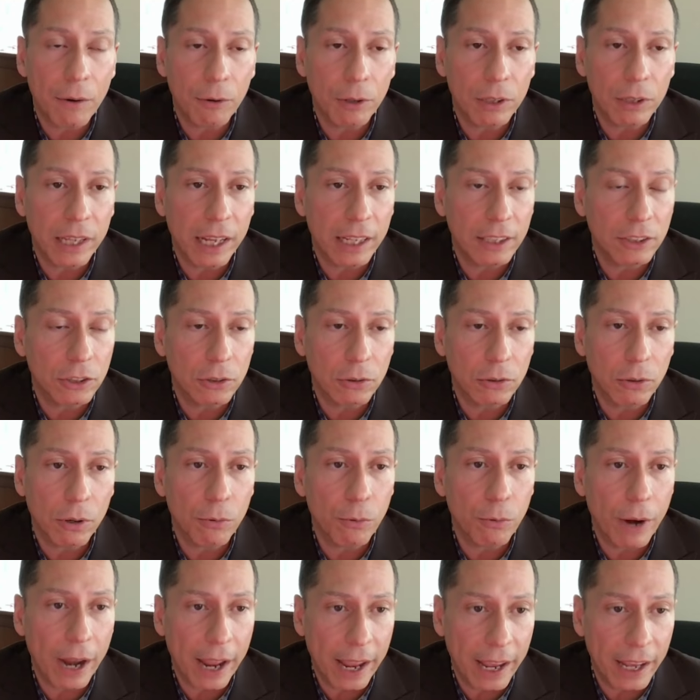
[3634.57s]
that relates to a
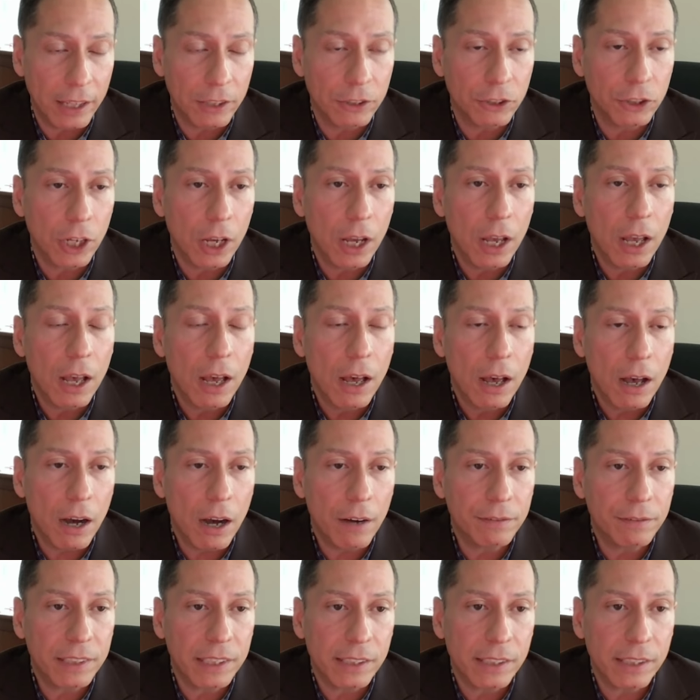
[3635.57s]
range
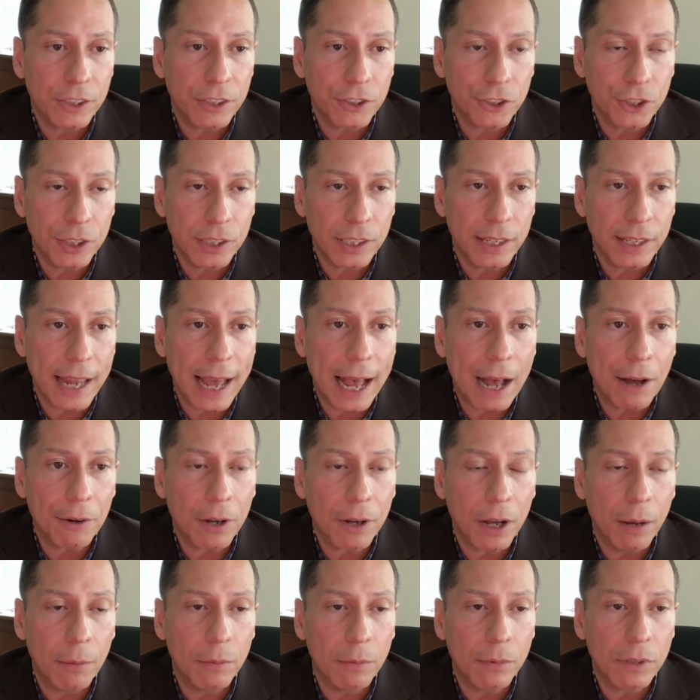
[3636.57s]
of decisions and
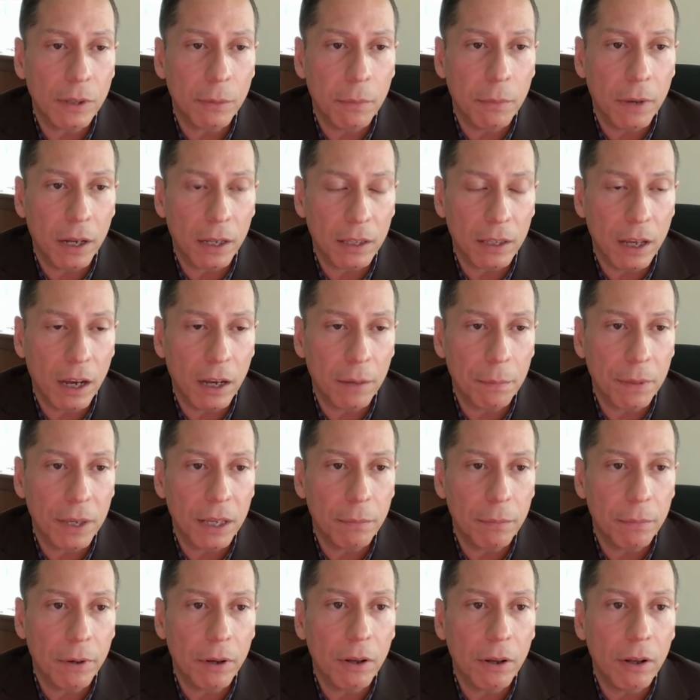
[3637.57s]
outcomes among young
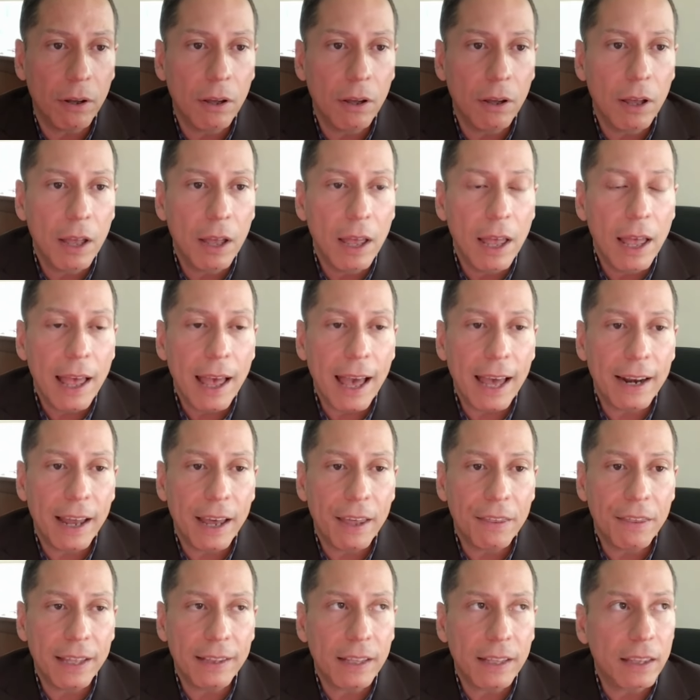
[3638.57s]
people. And I
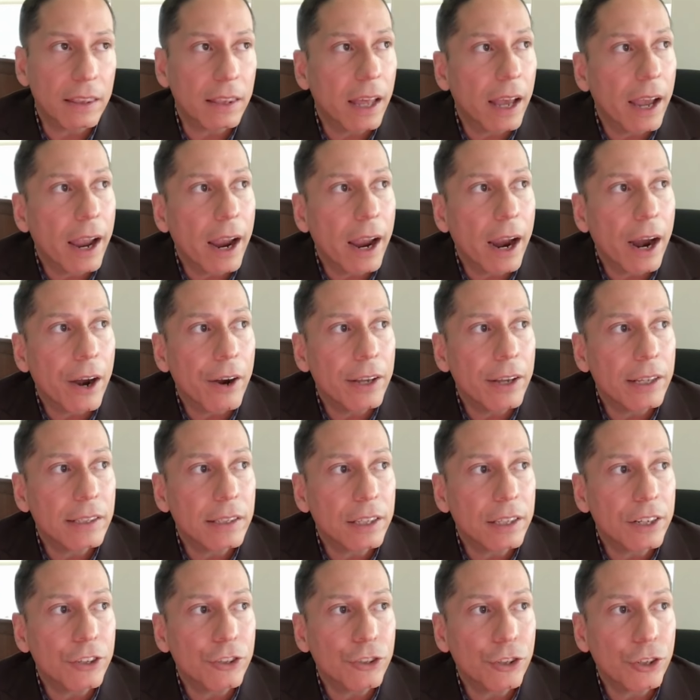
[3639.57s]
think that there is
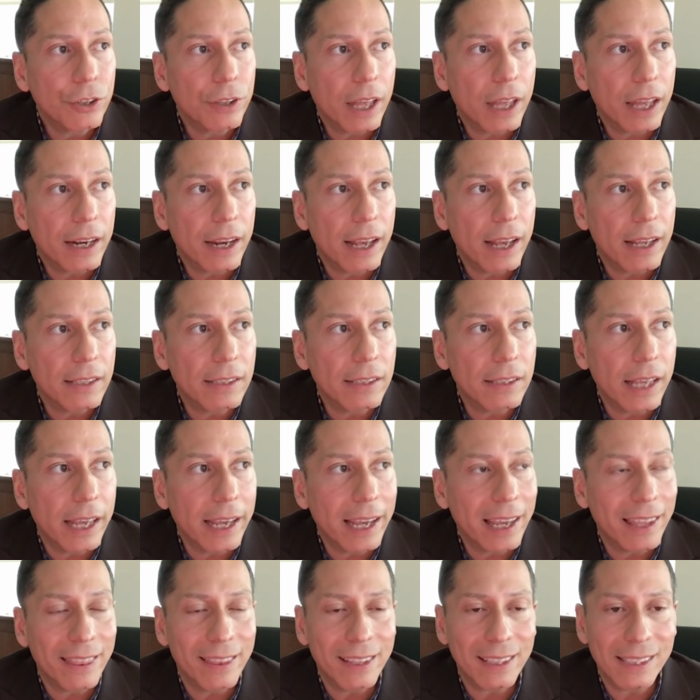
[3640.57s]
literature that has
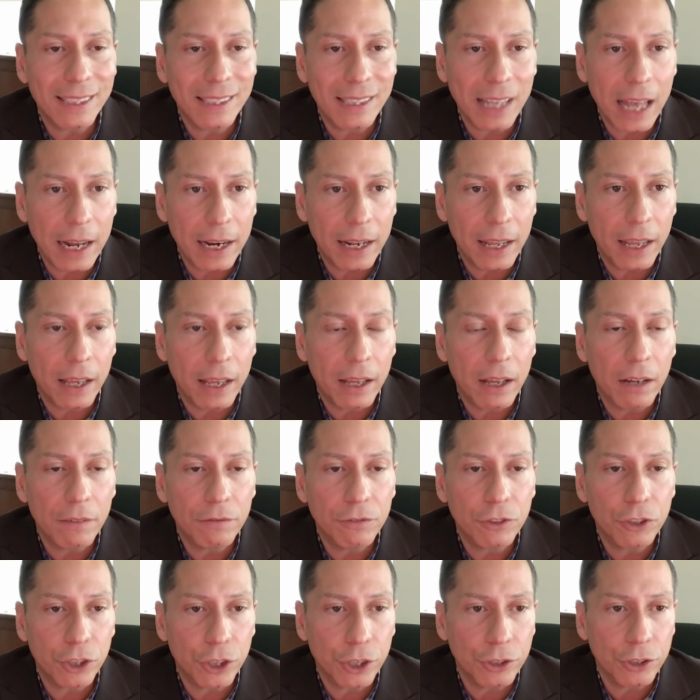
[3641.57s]
taken the setting
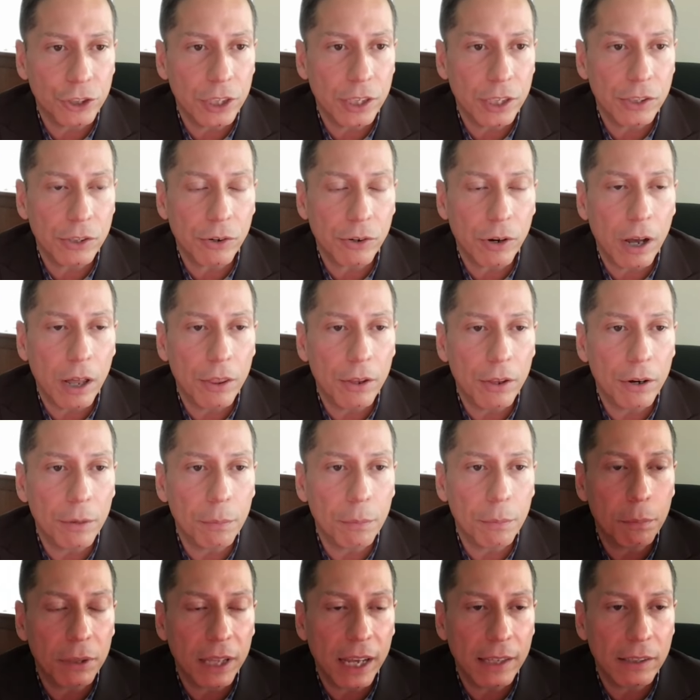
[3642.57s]
of churches or other
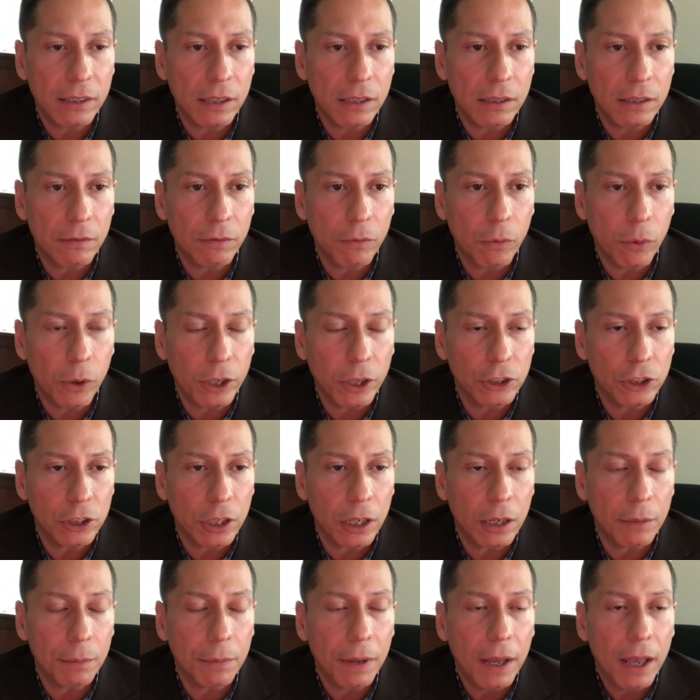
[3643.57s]
places of
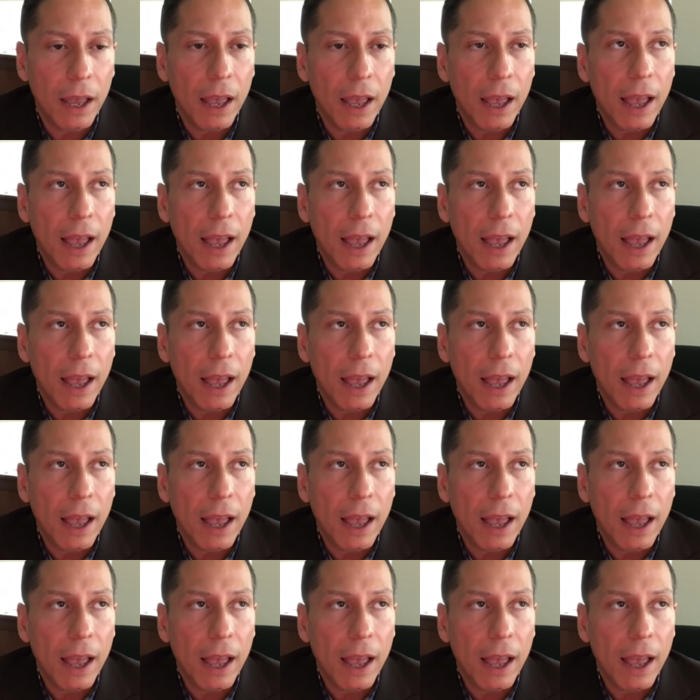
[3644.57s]
worship